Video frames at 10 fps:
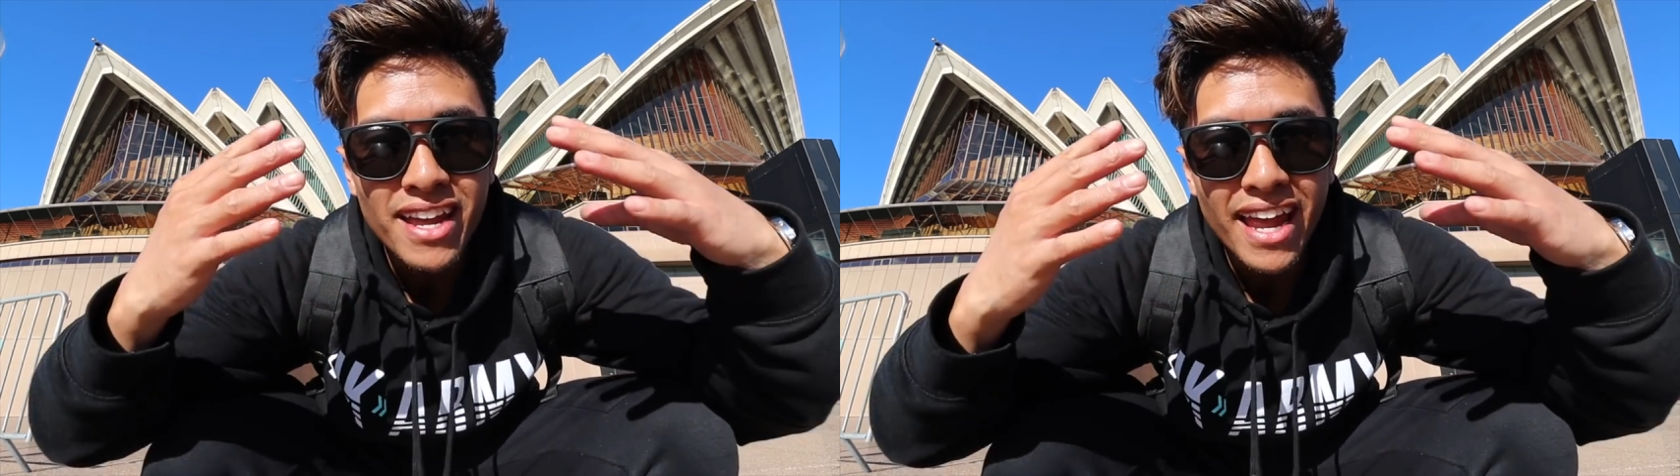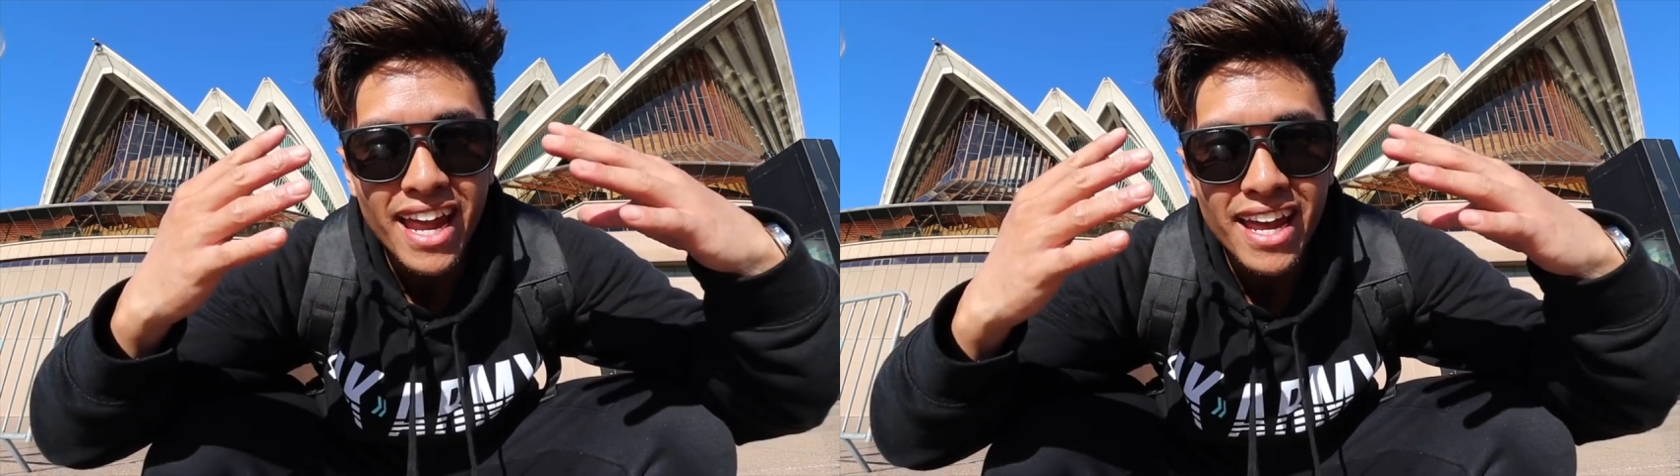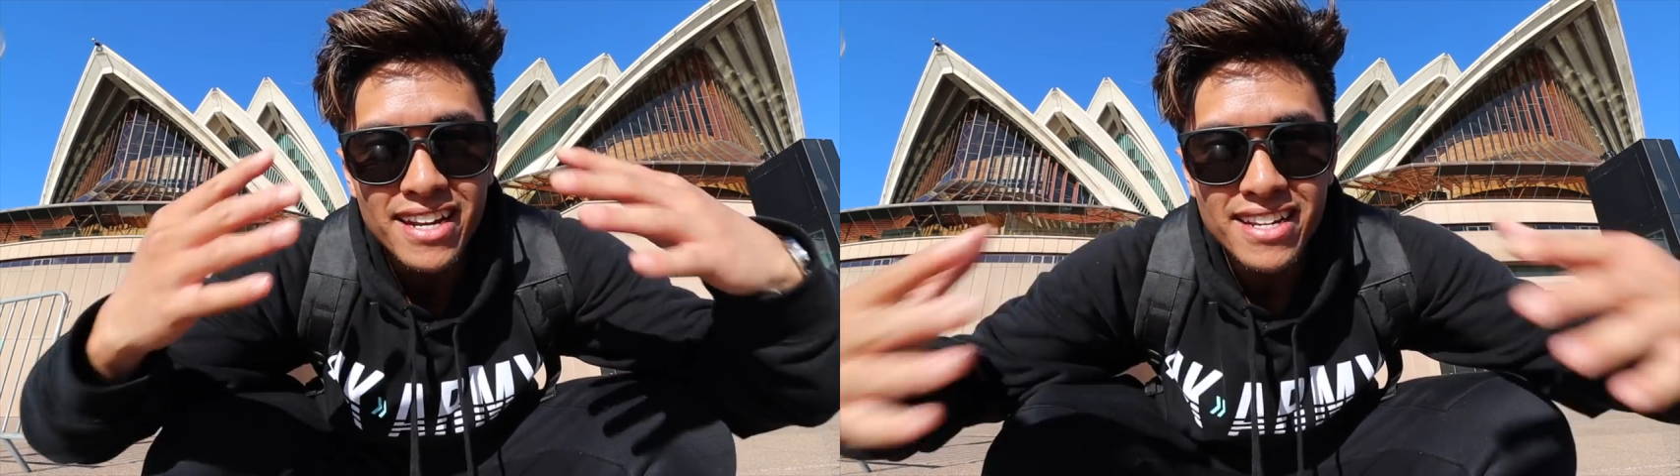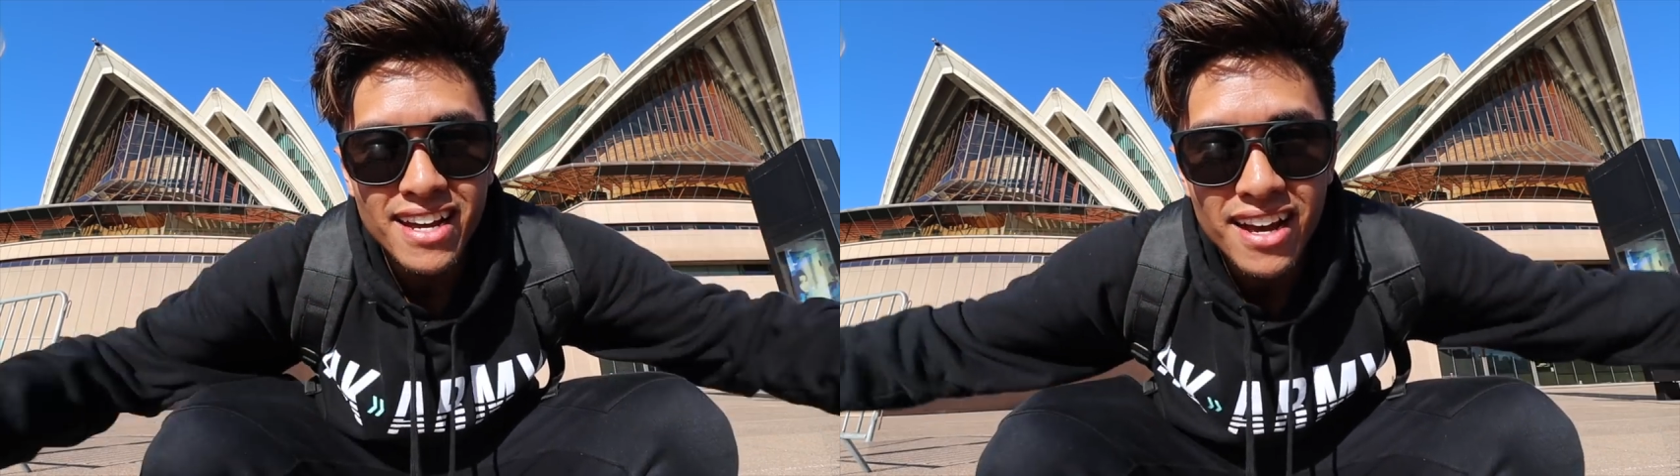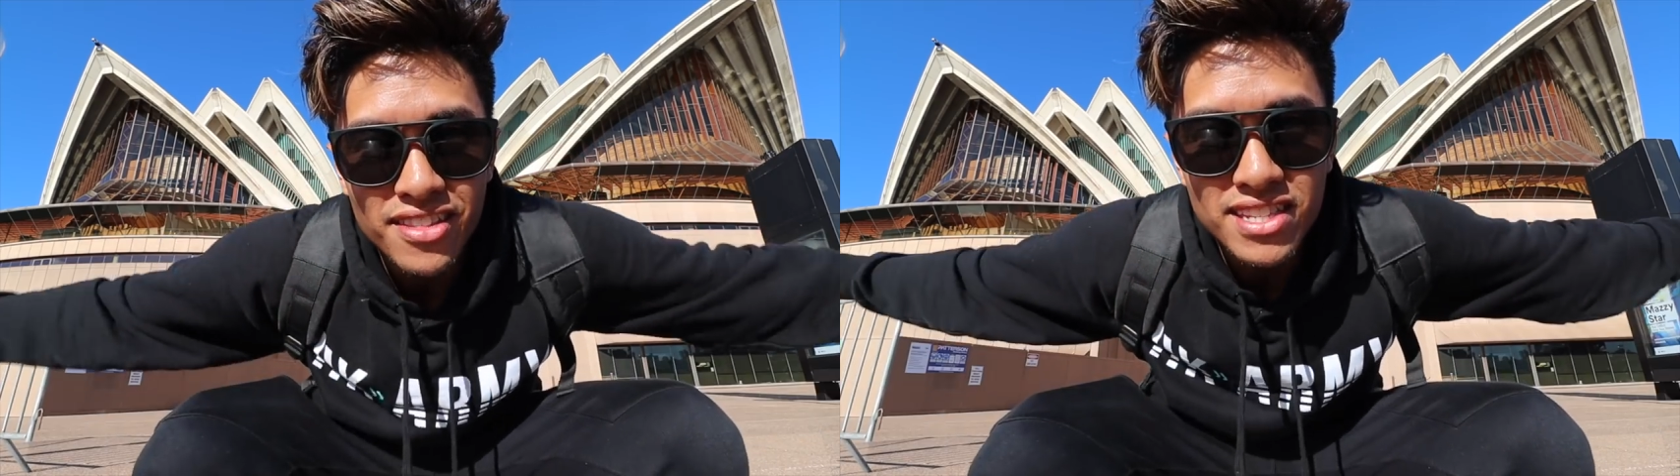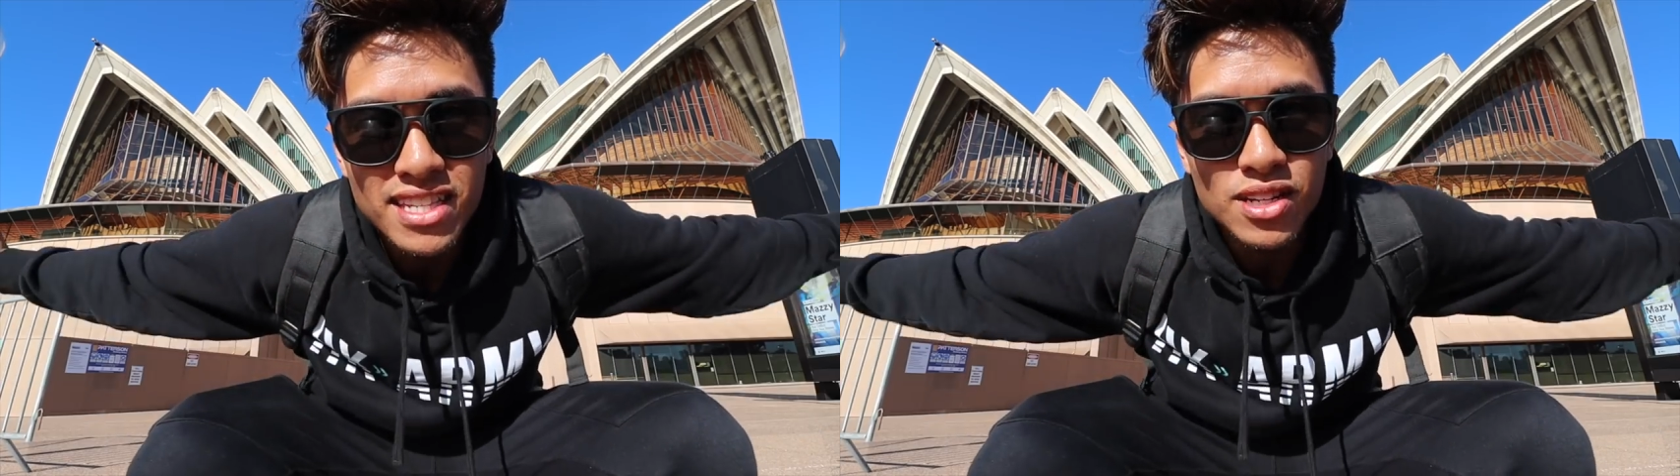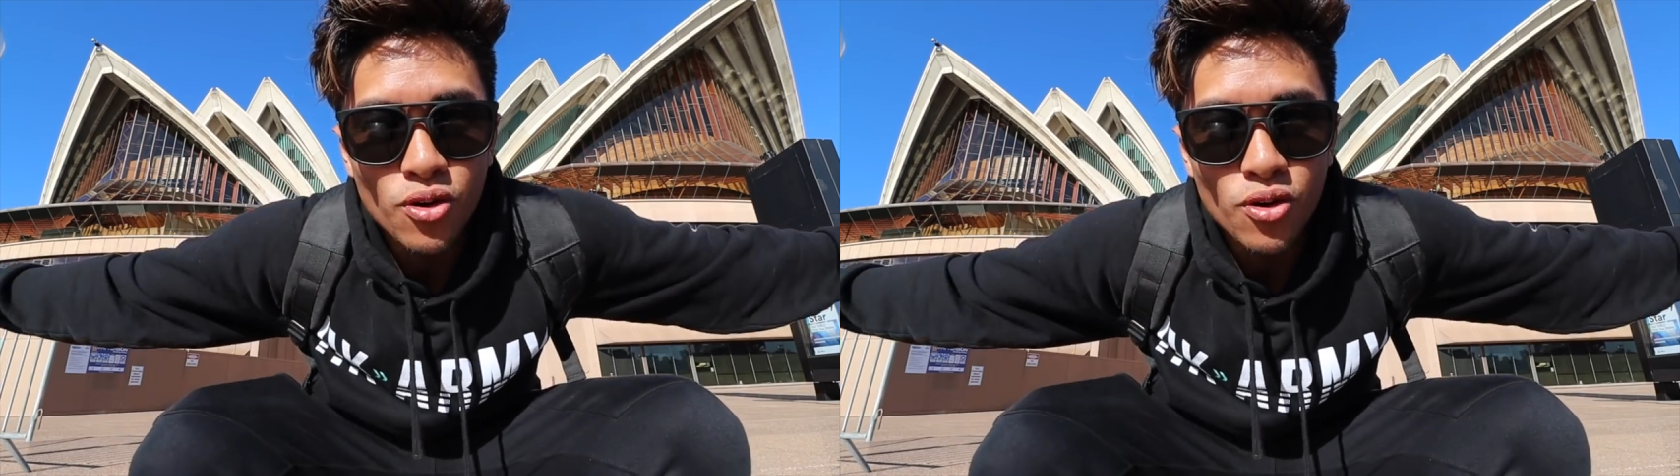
and uh, this is